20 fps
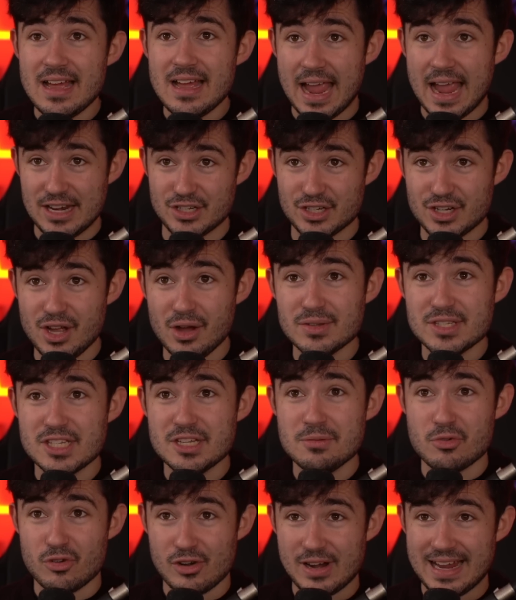Agent
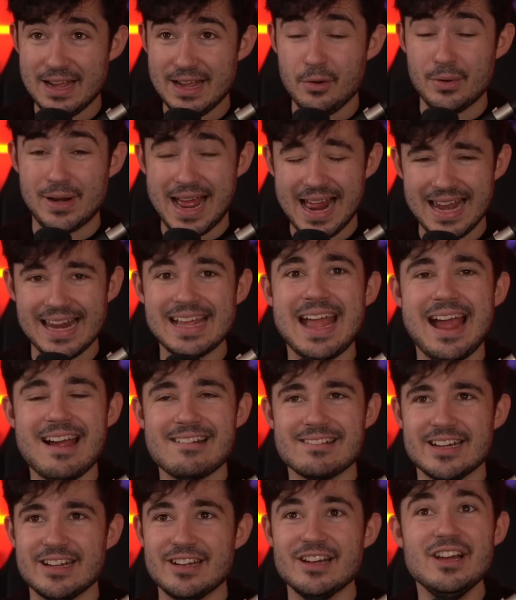Coulson, Maria Hill, and
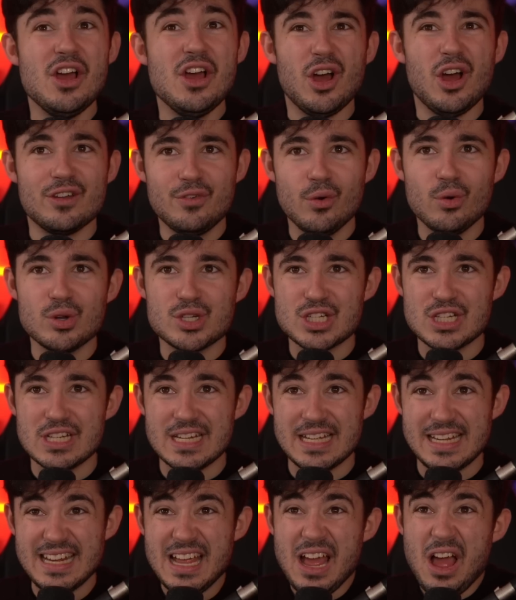Hellicarrier.
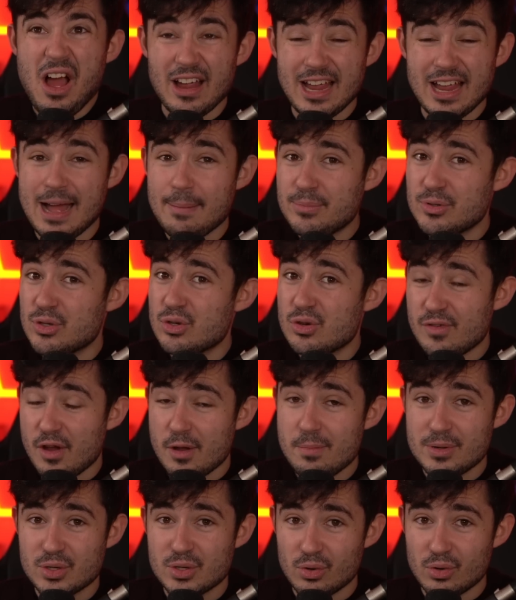Unfortunately, I happen to have
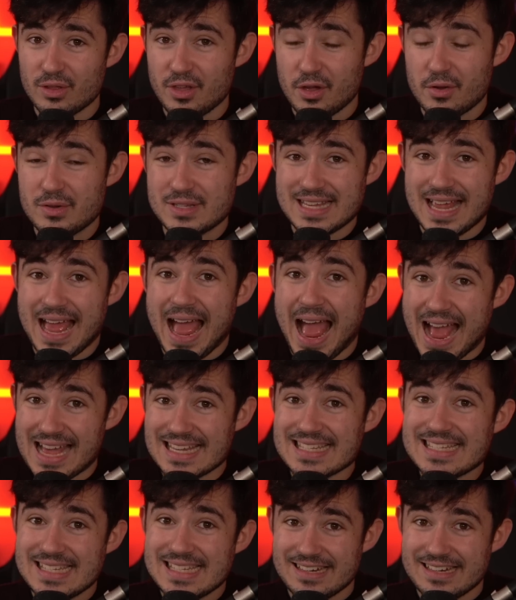opened all of those
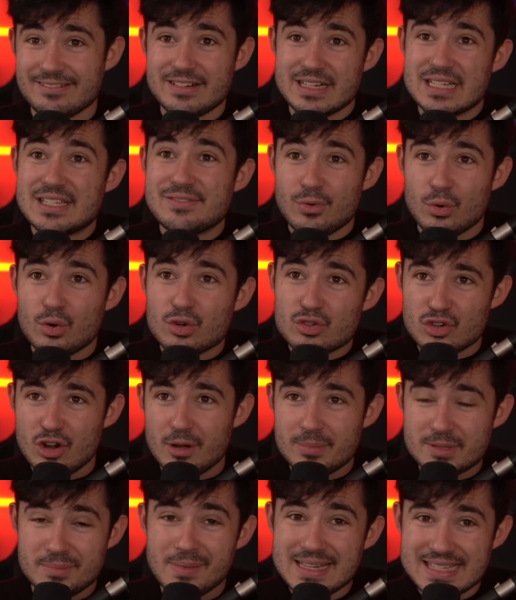as Series 4
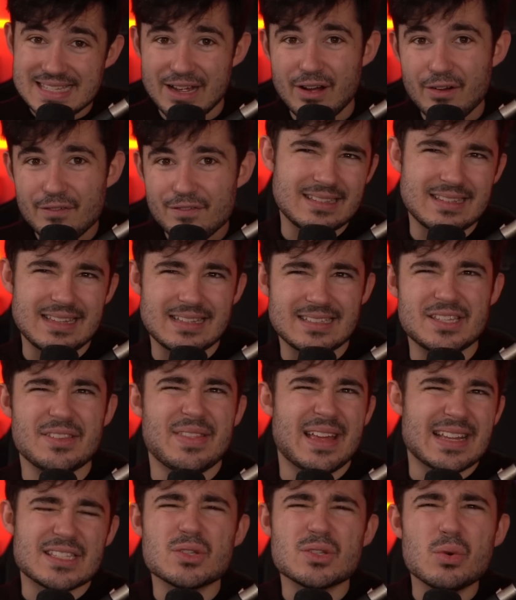drops myself, so
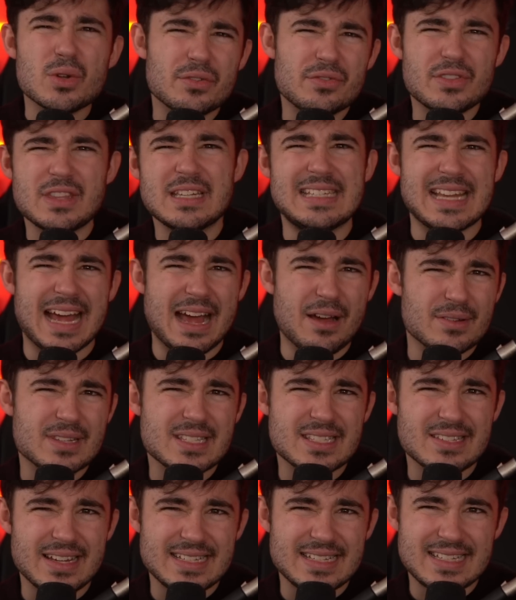that's sort of the
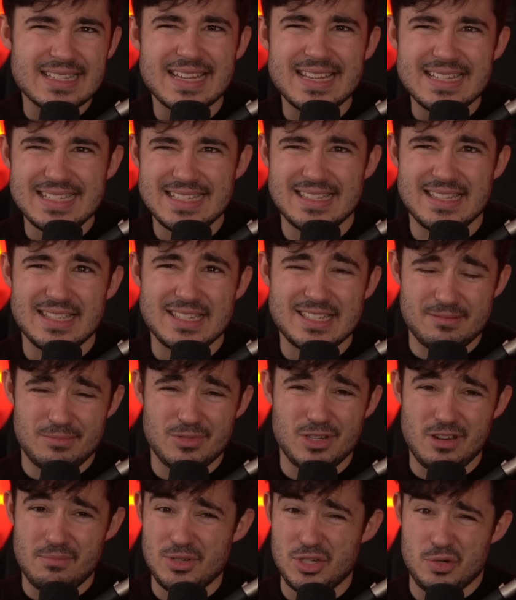downside to this, is that
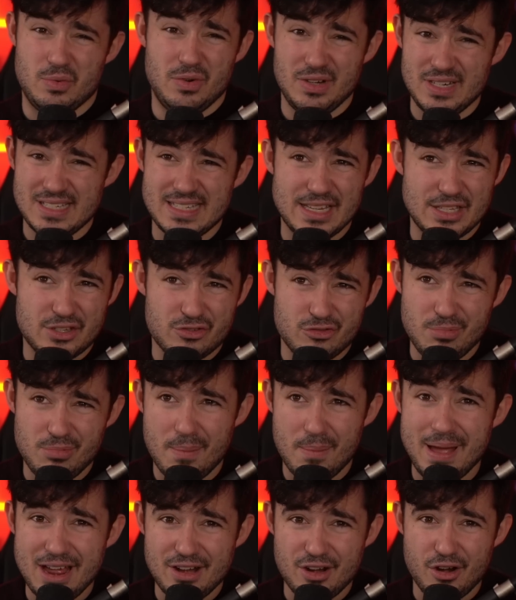sometimes you will just get screwed by
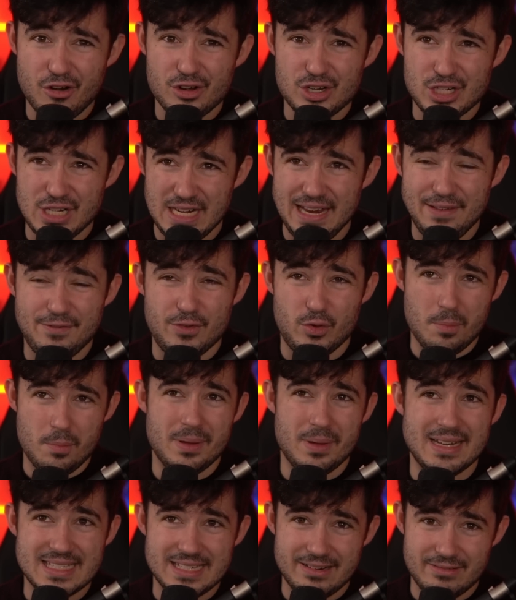bad RNG if you
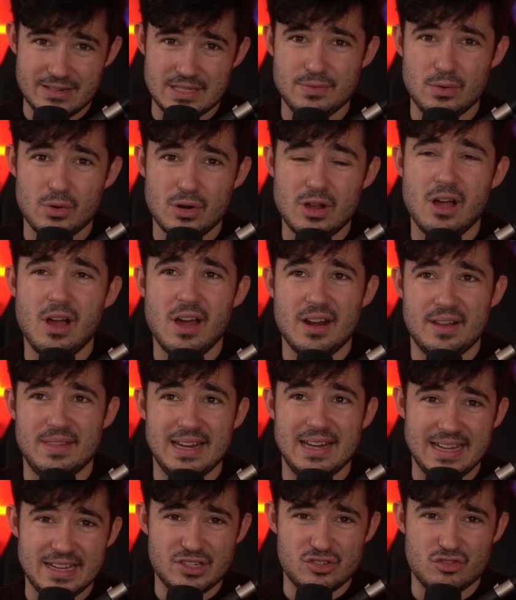open a Series 4 card and then
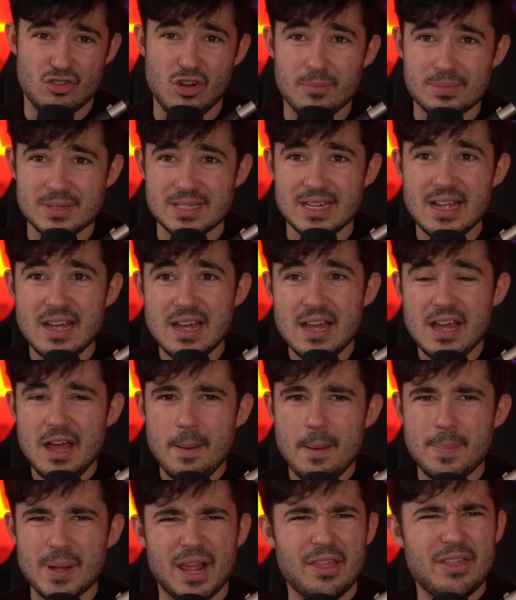it gets dropped.
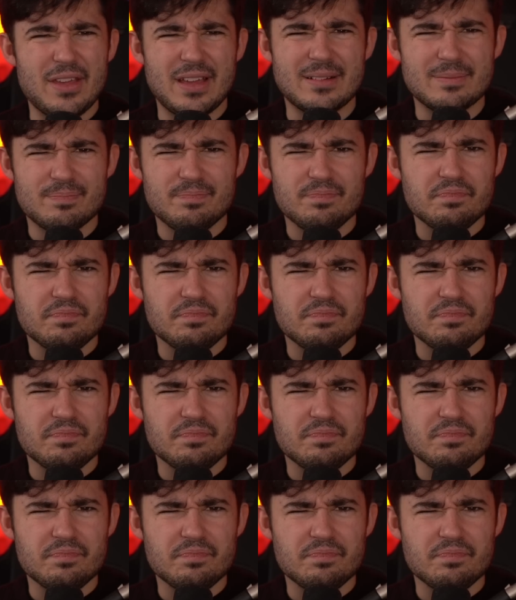But I think